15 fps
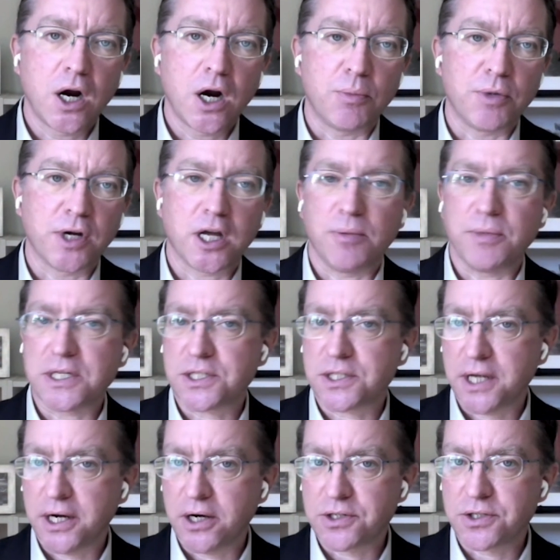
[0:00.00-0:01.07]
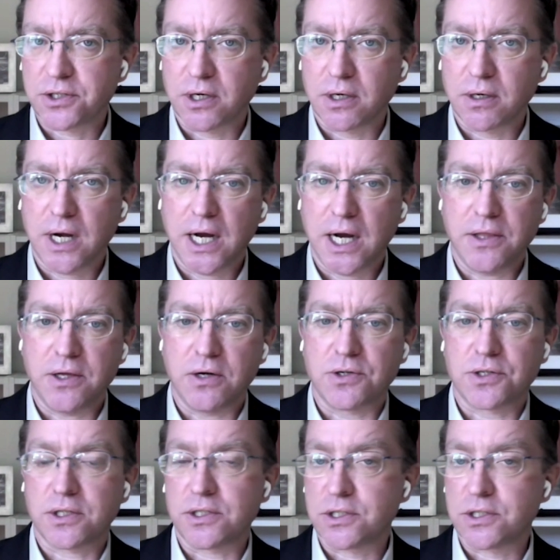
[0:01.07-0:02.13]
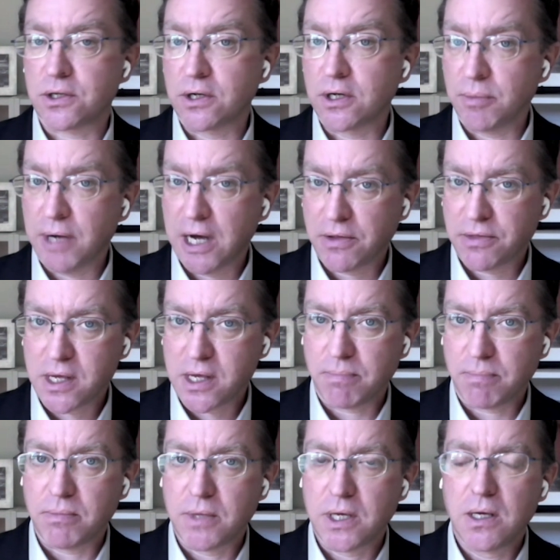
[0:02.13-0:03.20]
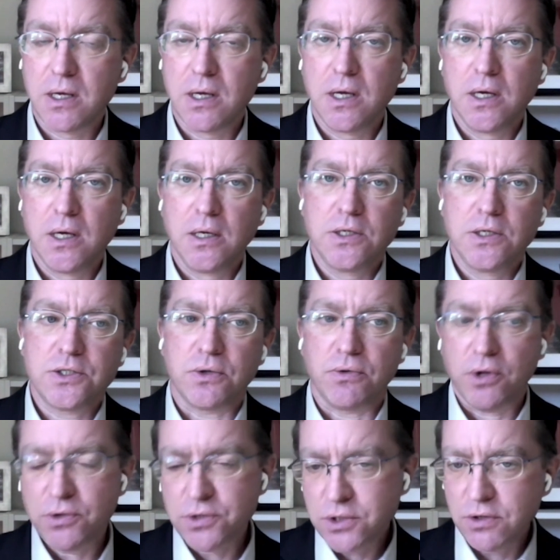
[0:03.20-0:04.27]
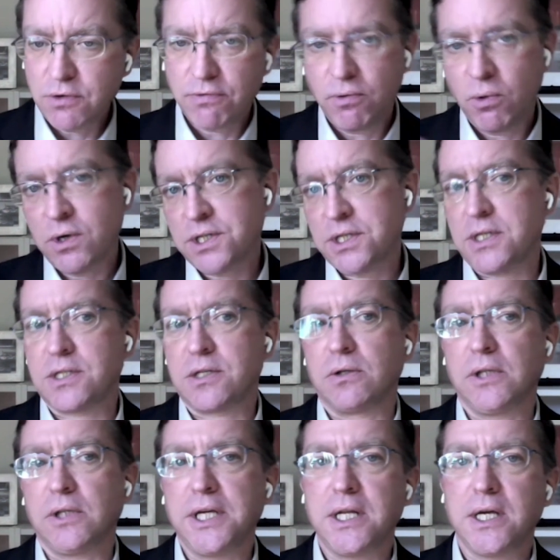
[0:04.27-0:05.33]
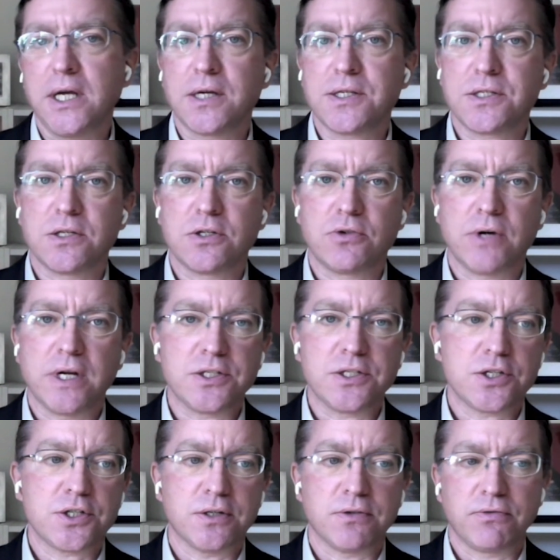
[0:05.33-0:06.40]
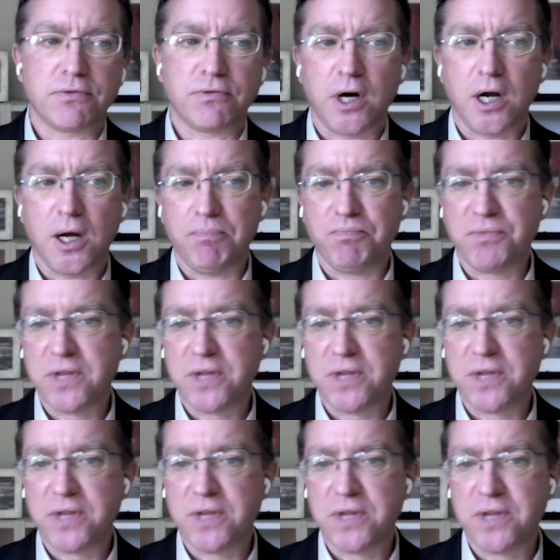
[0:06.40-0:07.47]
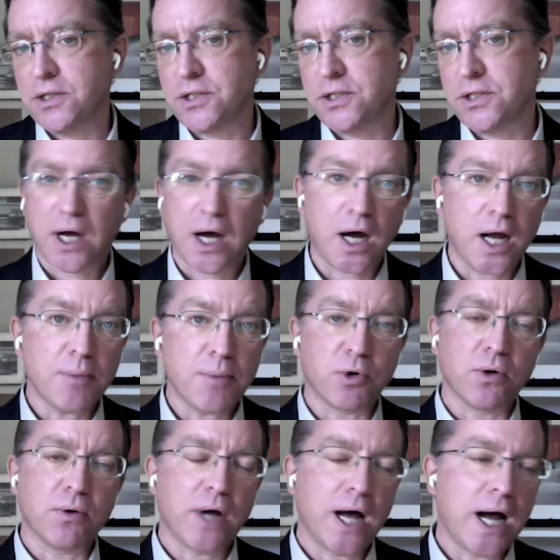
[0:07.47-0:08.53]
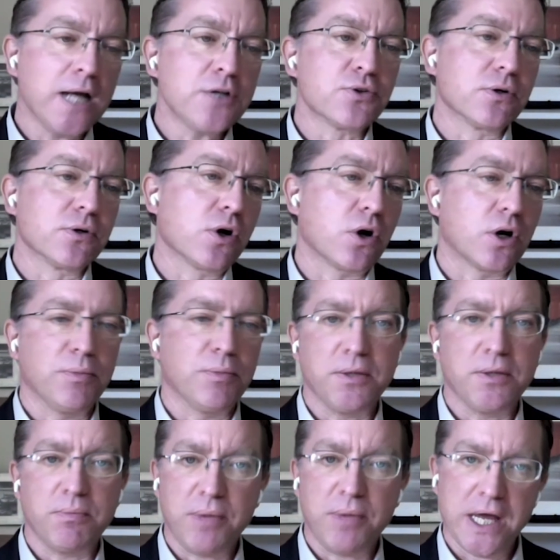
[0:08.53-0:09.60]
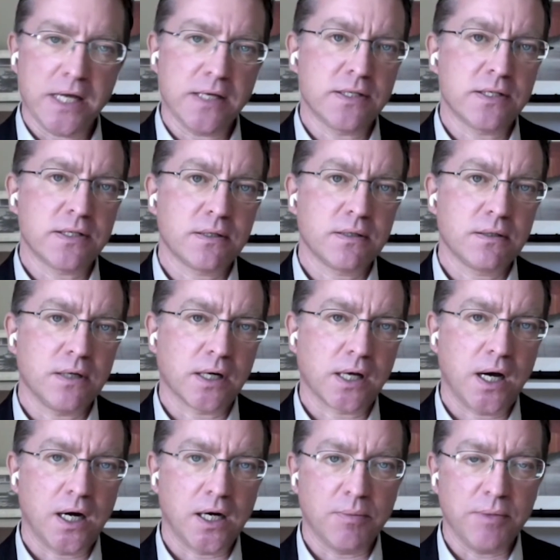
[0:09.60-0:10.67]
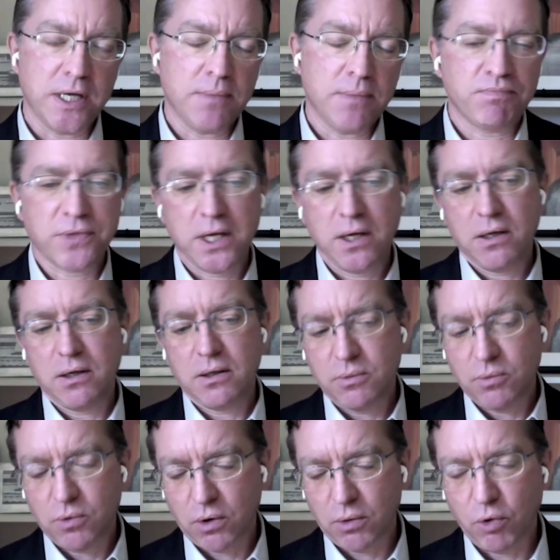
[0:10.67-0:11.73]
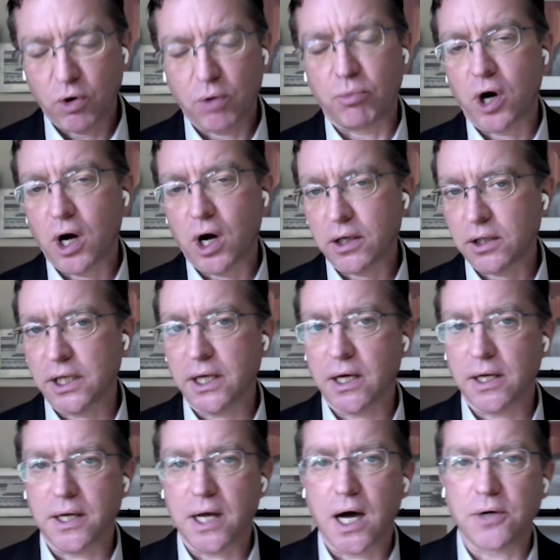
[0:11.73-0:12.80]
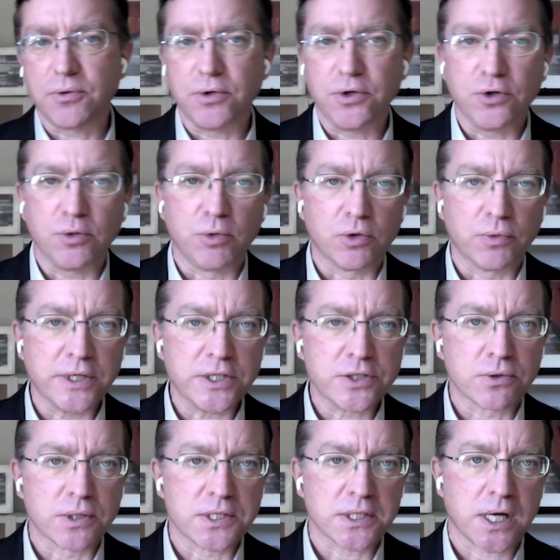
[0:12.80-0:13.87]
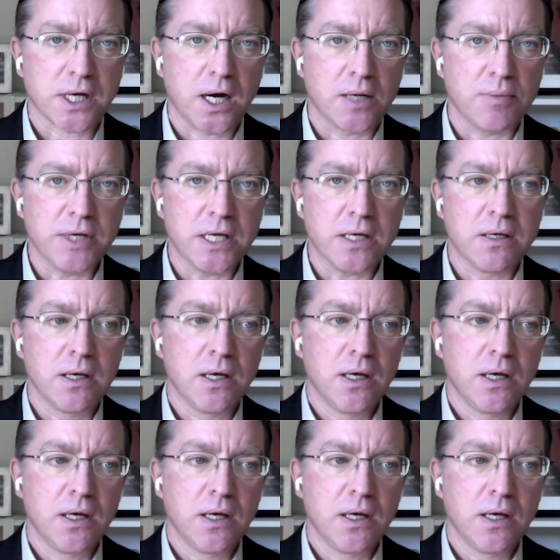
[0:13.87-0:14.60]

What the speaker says: are becoming scarcer, and there's concern about them. So those two forces are leading us to transition from a so-called hydrocarbon-based economy, or more broadly, a non-renewable resource economy,